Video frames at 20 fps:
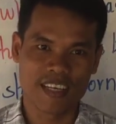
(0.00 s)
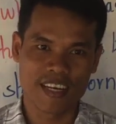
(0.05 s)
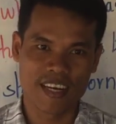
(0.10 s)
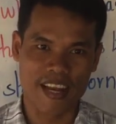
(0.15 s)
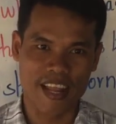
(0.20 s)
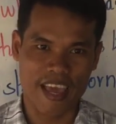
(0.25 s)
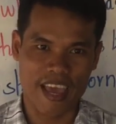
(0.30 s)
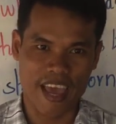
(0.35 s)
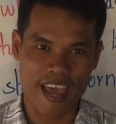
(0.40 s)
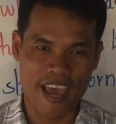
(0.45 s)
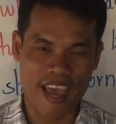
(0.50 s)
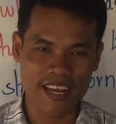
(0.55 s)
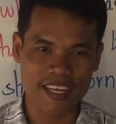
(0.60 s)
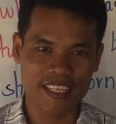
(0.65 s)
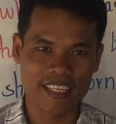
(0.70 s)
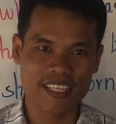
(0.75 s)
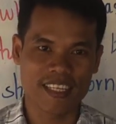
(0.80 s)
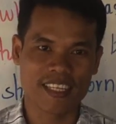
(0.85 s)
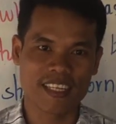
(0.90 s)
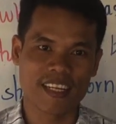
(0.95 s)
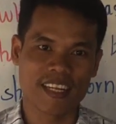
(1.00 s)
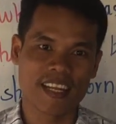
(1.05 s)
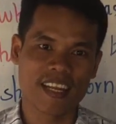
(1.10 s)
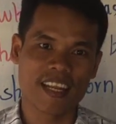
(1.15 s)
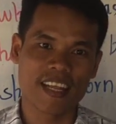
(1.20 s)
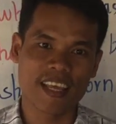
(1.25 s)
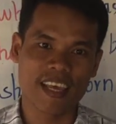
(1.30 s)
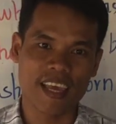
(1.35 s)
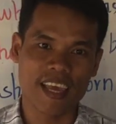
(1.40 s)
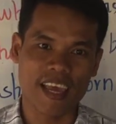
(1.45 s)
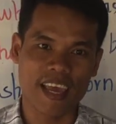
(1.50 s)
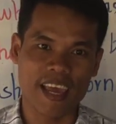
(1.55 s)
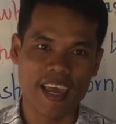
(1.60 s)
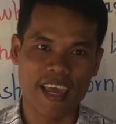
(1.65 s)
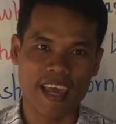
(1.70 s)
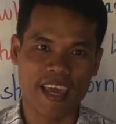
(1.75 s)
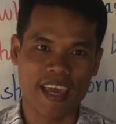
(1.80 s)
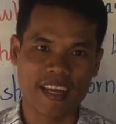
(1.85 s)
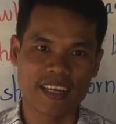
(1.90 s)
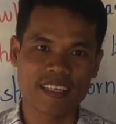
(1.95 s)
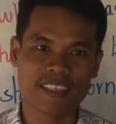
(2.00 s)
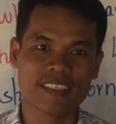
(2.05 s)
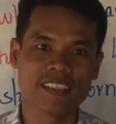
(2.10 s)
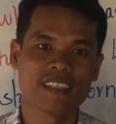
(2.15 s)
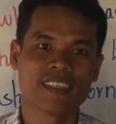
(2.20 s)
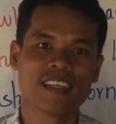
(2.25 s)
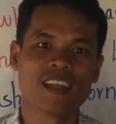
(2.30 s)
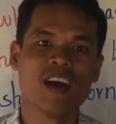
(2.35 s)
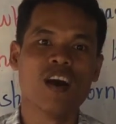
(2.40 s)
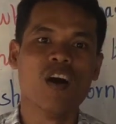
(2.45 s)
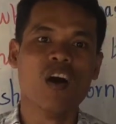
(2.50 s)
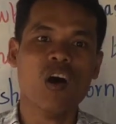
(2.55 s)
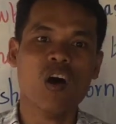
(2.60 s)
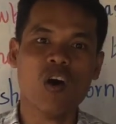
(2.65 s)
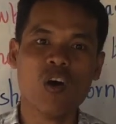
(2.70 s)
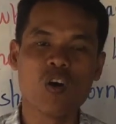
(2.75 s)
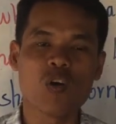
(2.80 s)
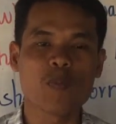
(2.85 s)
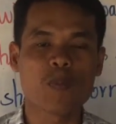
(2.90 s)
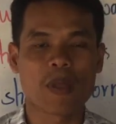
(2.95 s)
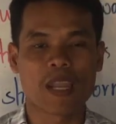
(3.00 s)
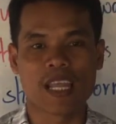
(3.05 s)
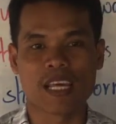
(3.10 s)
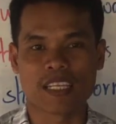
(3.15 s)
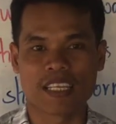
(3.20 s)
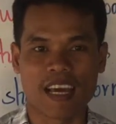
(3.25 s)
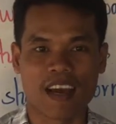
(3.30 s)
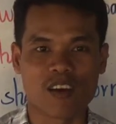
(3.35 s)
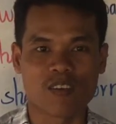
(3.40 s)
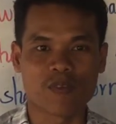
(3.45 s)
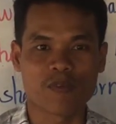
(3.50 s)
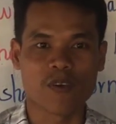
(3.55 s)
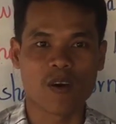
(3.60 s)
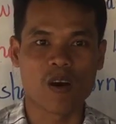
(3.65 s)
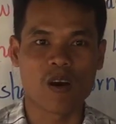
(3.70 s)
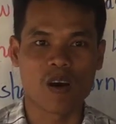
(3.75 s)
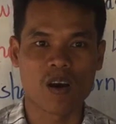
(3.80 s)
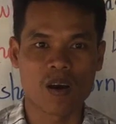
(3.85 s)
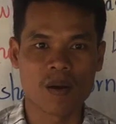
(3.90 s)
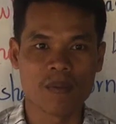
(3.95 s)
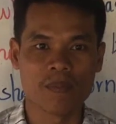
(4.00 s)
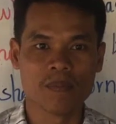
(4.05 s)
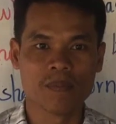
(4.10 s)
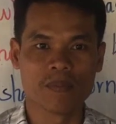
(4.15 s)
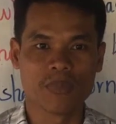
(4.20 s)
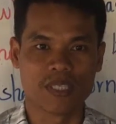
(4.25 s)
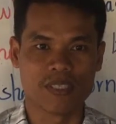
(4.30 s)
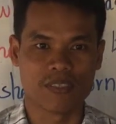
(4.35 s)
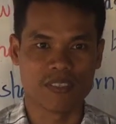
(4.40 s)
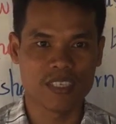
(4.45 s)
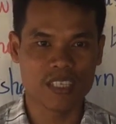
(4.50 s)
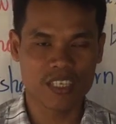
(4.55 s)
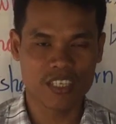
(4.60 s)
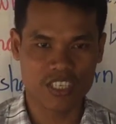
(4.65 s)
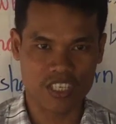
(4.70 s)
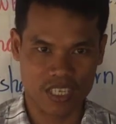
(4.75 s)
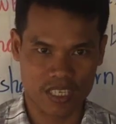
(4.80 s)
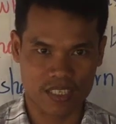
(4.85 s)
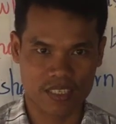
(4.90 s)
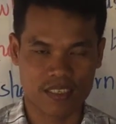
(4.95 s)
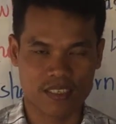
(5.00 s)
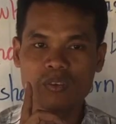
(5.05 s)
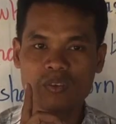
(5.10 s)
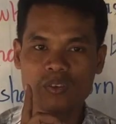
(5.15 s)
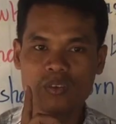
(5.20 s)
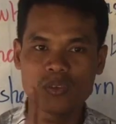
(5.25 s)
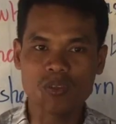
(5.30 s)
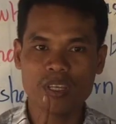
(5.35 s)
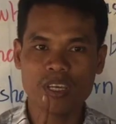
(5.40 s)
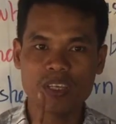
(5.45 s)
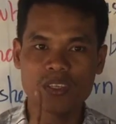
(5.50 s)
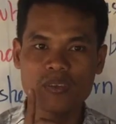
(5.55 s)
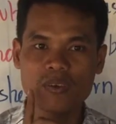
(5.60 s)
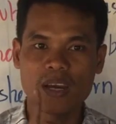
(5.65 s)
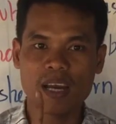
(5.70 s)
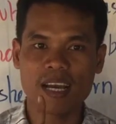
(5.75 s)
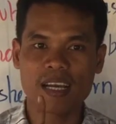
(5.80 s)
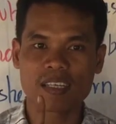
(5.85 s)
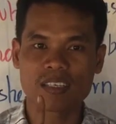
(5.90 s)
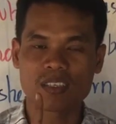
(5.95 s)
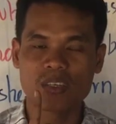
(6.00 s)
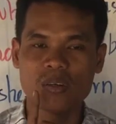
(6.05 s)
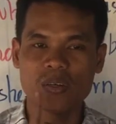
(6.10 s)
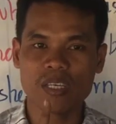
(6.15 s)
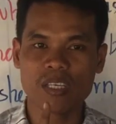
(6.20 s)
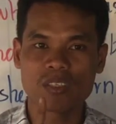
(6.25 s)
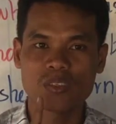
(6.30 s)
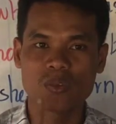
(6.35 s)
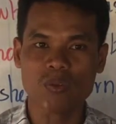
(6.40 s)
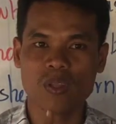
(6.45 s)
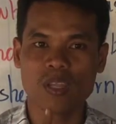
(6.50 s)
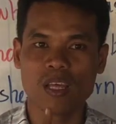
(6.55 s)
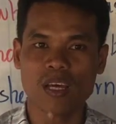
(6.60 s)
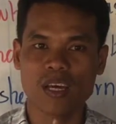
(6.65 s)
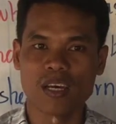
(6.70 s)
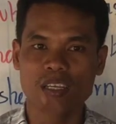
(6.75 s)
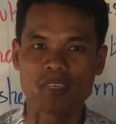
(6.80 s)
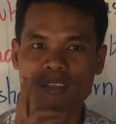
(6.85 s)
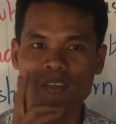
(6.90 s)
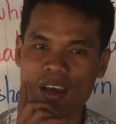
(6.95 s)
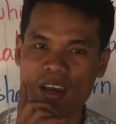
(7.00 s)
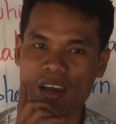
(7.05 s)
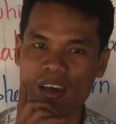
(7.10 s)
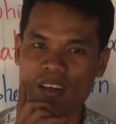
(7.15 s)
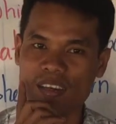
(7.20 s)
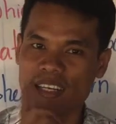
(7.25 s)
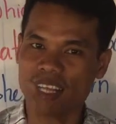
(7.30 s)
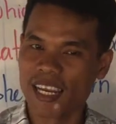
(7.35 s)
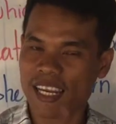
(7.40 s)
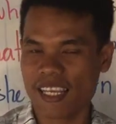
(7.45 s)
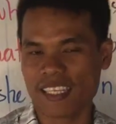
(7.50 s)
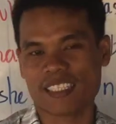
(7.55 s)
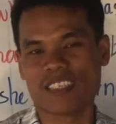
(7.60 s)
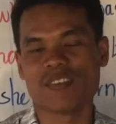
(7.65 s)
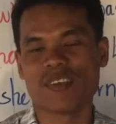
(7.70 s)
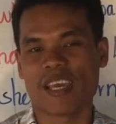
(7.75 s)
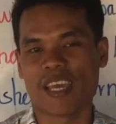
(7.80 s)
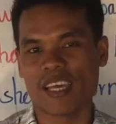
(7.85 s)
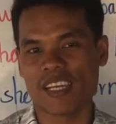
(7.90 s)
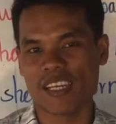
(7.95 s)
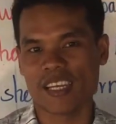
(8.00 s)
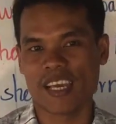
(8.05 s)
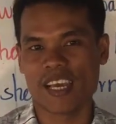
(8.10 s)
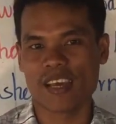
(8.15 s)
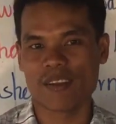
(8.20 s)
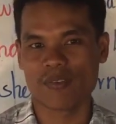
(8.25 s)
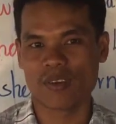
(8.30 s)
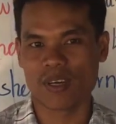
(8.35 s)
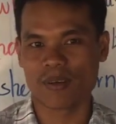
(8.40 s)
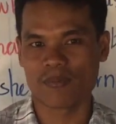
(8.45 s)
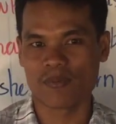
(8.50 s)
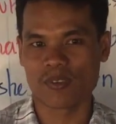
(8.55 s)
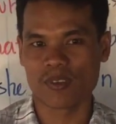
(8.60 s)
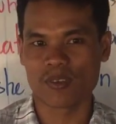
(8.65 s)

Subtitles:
that, and who plus noun for position. Today you are going to learn relative adverbs.